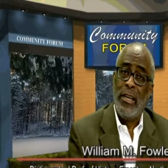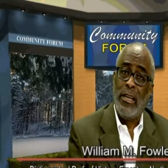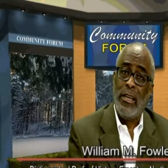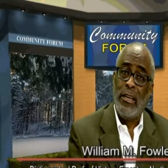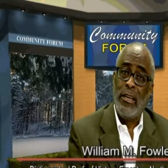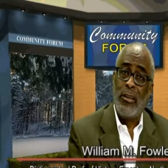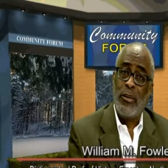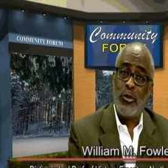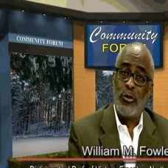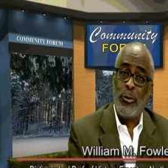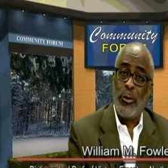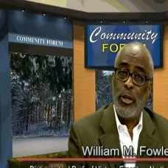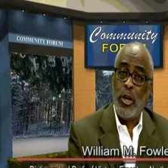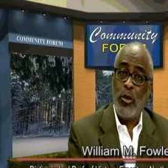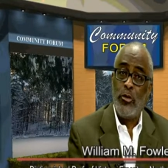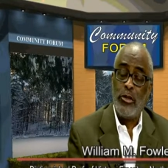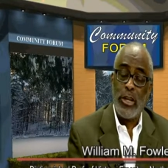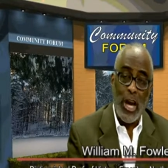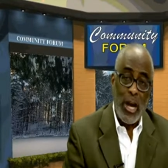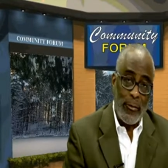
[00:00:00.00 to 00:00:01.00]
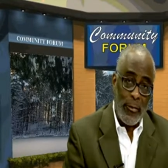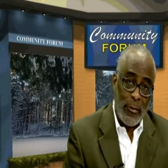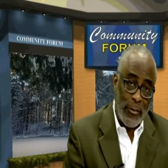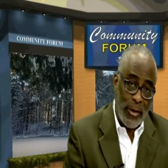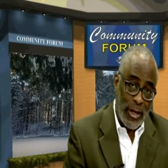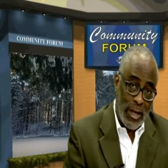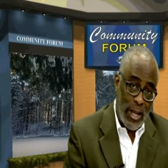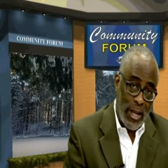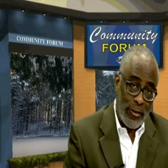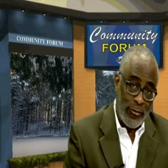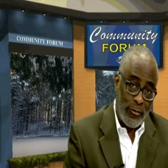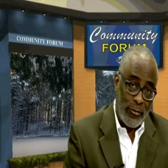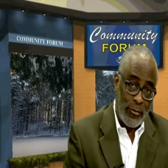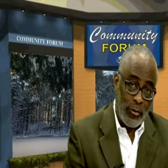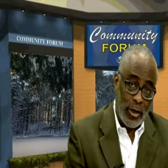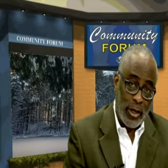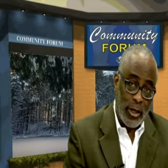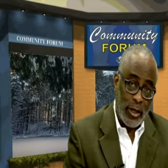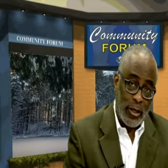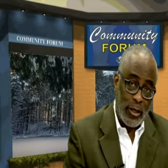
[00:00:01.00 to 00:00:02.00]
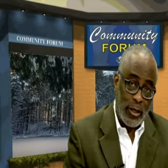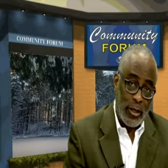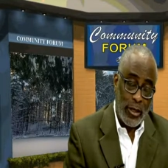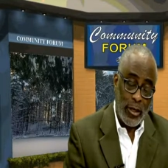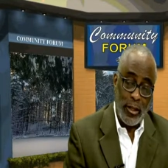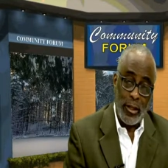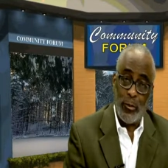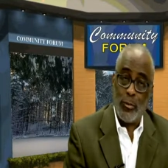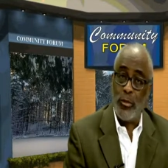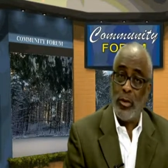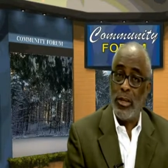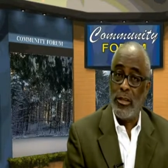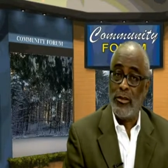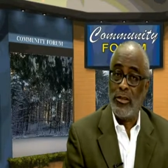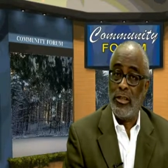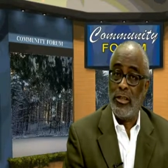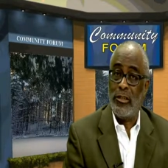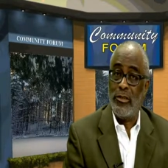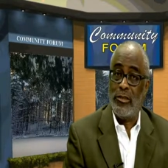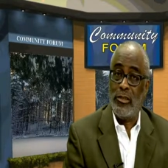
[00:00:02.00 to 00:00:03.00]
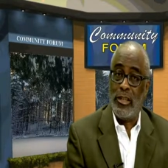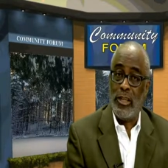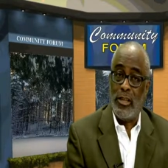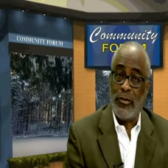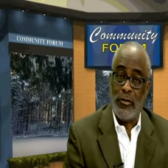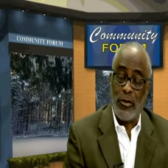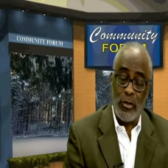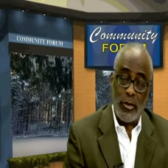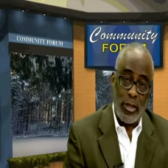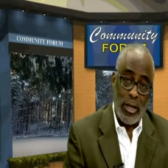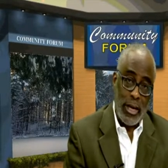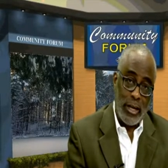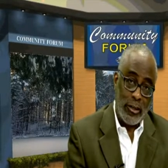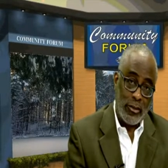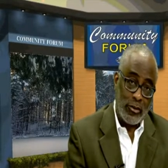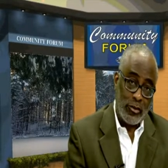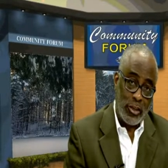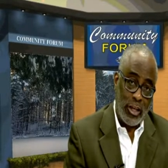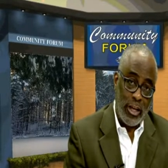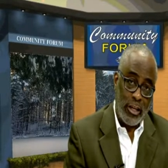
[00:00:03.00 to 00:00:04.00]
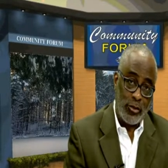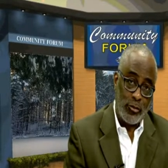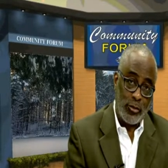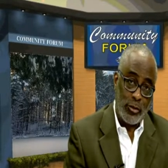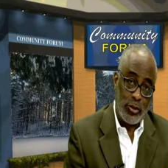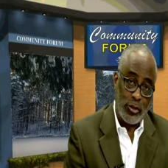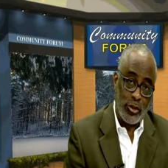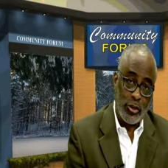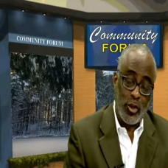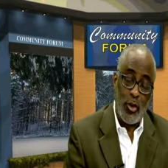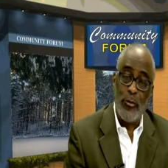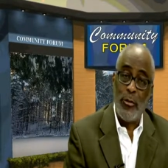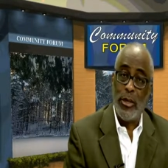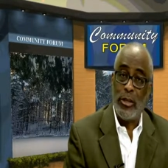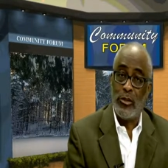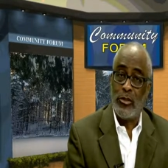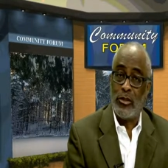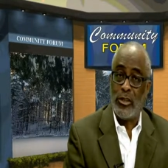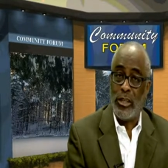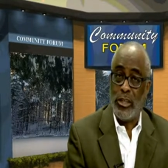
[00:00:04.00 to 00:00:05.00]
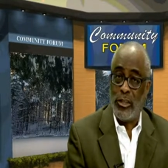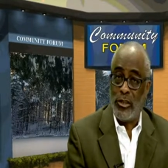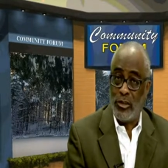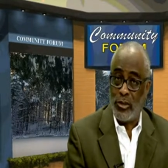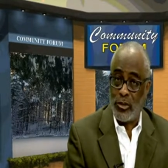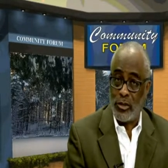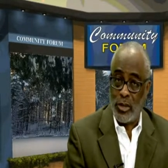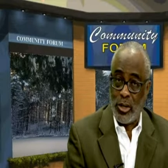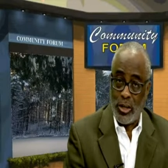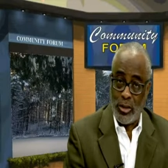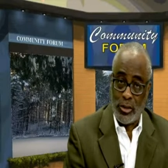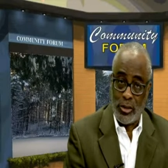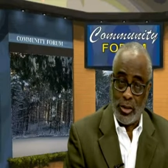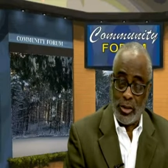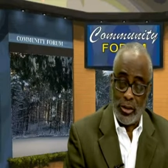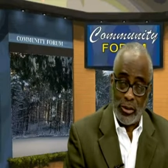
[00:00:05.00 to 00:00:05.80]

There's been no time in my life when the presidency of the United States was so much in discussion.